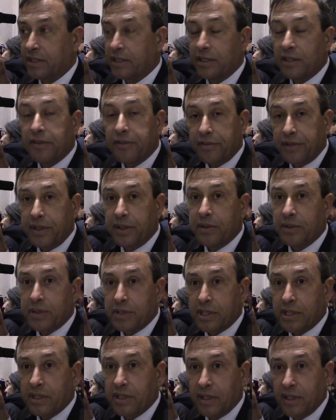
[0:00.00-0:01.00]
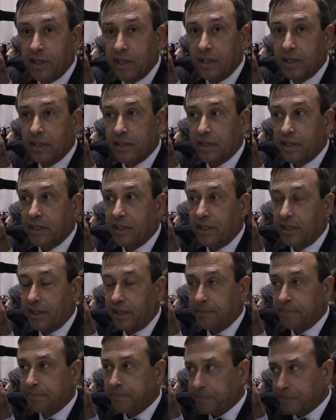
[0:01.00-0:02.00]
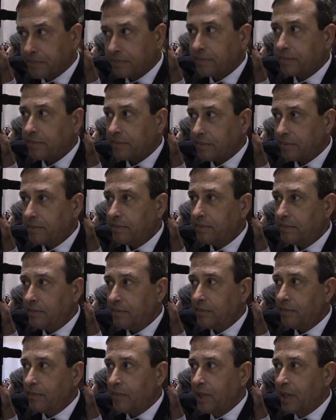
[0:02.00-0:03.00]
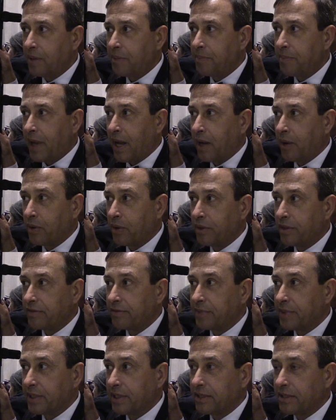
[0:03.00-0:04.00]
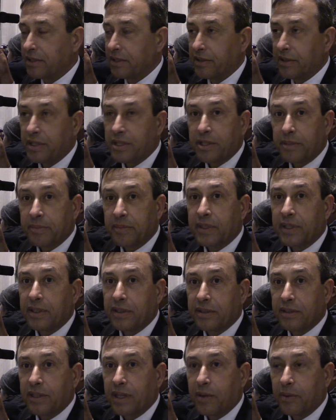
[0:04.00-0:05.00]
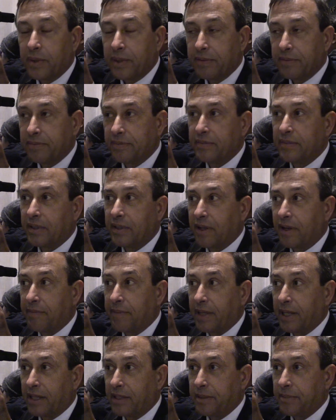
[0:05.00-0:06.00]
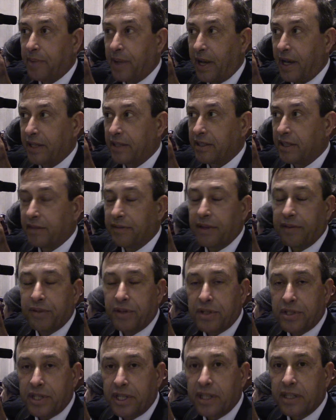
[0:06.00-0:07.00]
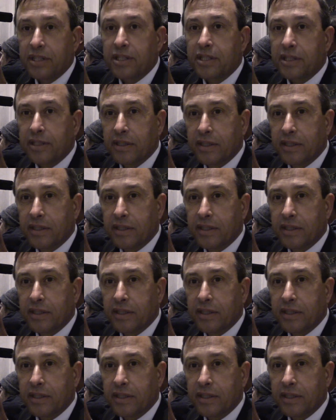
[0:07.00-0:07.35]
to diffuse the power of militarism that we have been on the path of ever since.